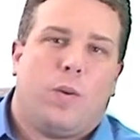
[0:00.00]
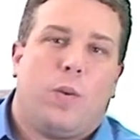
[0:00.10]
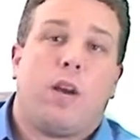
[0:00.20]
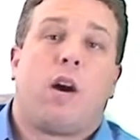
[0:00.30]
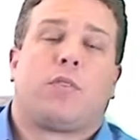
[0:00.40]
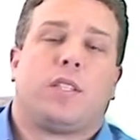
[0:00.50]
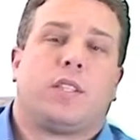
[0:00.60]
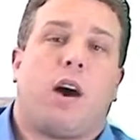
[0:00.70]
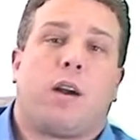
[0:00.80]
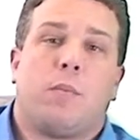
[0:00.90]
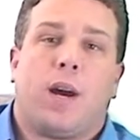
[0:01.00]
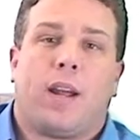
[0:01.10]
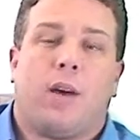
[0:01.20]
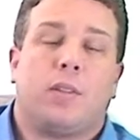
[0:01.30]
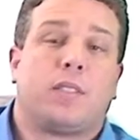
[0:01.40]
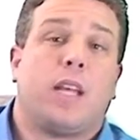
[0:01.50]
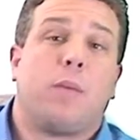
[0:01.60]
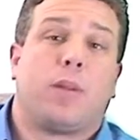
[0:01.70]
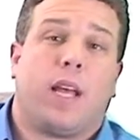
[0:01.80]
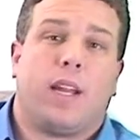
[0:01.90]
We often talk about how
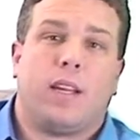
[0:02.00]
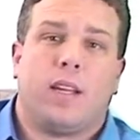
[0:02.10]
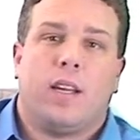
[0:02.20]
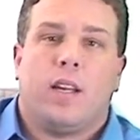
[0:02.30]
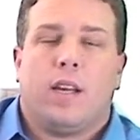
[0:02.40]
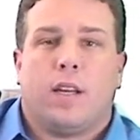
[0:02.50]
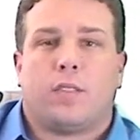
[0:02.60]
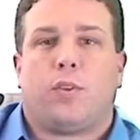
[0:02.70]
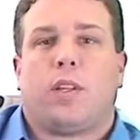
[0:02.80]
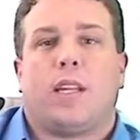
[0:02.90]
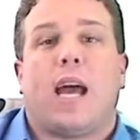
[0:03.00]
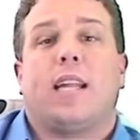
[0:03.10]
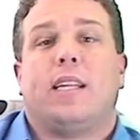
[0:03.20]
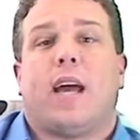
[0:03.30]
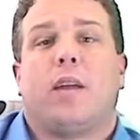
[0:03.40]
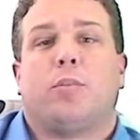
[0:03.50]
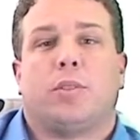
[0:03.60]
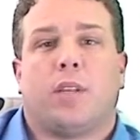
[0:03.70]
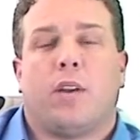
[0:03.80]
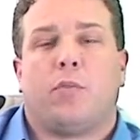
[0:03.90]
estate planning is for the
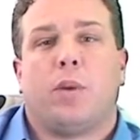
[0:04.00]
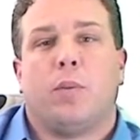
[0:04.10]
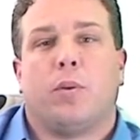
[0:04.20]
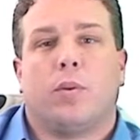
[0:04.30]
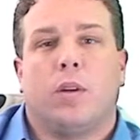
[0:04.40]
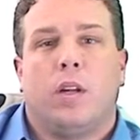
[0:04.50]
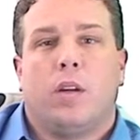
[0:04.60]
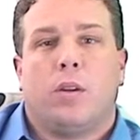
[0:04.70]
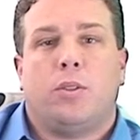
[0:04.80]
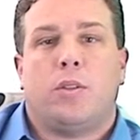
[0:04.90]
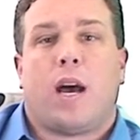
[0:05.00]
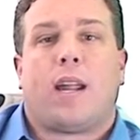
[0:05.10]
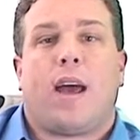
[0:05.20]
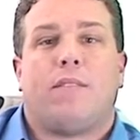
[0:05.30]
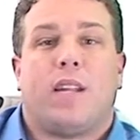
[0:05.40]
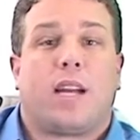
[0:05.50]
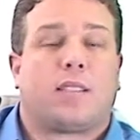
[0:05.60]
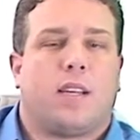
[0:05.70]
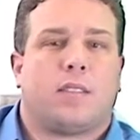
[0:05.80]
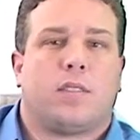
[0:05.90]
99% of people who do not have an
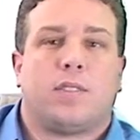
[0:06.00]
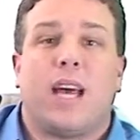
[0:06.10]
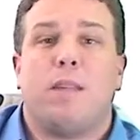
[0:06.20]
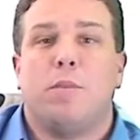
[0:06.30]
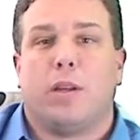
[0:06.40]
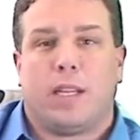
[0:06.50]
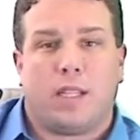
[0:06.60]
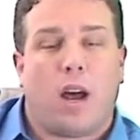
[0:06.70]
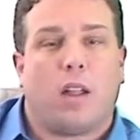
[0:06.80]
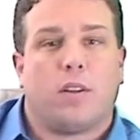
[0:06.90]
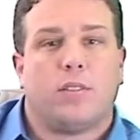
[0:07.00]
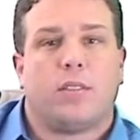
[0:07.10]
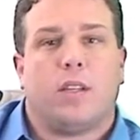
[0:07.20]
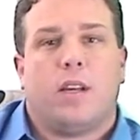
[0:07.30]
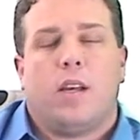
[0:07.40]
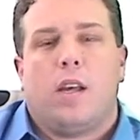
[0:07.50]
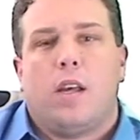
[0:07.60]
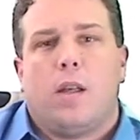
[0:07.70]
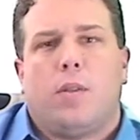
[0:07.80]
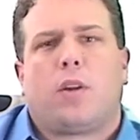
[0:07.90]
excess of $10 million.
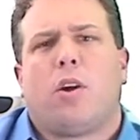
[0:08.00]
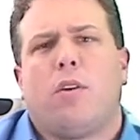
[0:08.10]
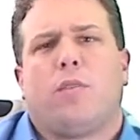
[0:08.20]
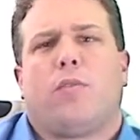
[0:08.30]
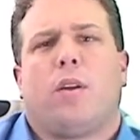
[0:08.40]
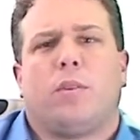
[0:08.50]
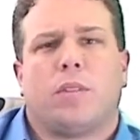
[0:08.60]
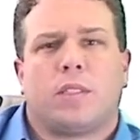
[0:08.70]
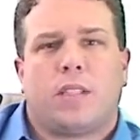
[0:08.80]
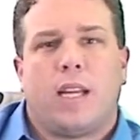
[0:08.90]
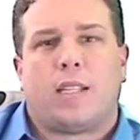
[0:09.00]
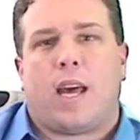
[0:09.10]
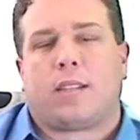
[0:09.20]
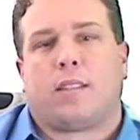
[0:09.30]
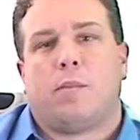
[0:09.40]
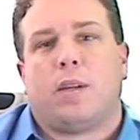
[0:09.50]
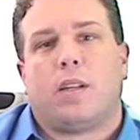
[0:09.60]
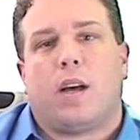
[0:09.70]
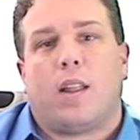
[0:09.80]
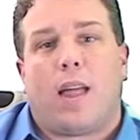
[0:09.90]
The current federal estate tax
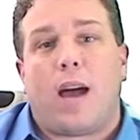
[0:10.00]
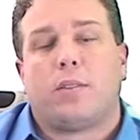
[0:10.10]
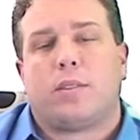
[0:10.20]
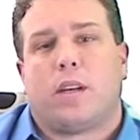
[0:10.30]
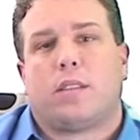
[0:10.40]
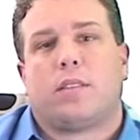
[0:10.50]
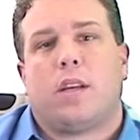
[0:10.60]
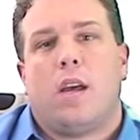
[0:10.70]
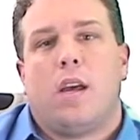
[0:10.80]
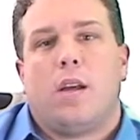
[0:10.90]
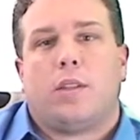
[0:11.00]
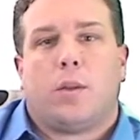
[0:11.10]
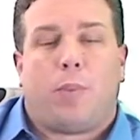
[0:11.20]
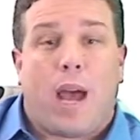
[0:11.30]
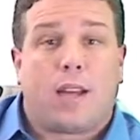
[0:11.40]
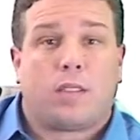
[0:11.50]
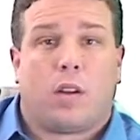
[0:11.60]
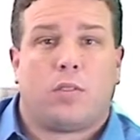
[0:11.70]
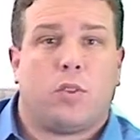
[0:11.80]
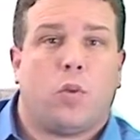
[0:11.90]
limit allows us to pass
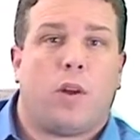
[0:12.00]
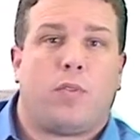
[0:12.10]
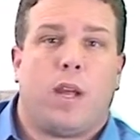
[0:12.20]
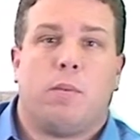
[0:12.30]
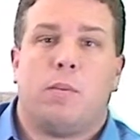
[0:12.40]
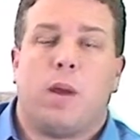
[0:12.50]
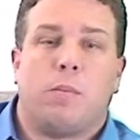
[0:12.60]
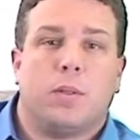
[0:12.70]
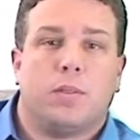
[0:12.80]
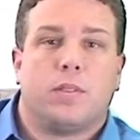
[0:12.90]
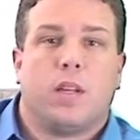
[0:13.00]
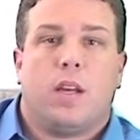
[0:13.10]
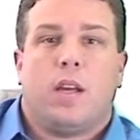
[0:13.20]
on to our family members